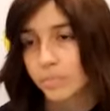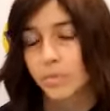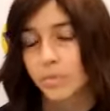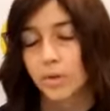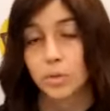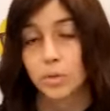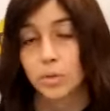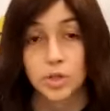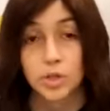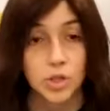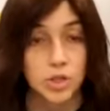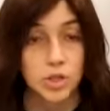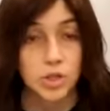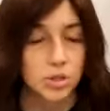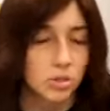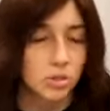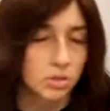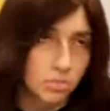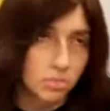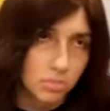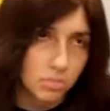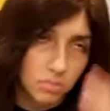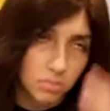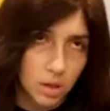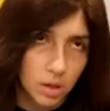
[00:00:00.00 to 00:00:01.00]
which is,
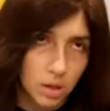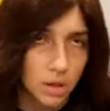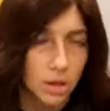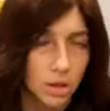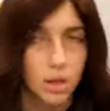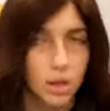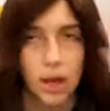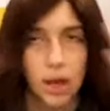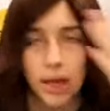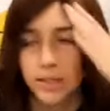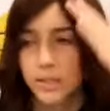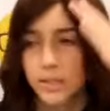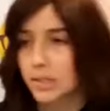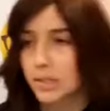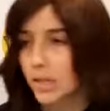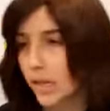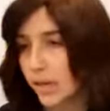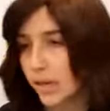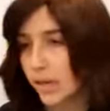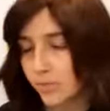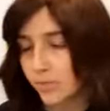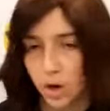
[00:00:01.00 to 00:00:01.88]
let's say,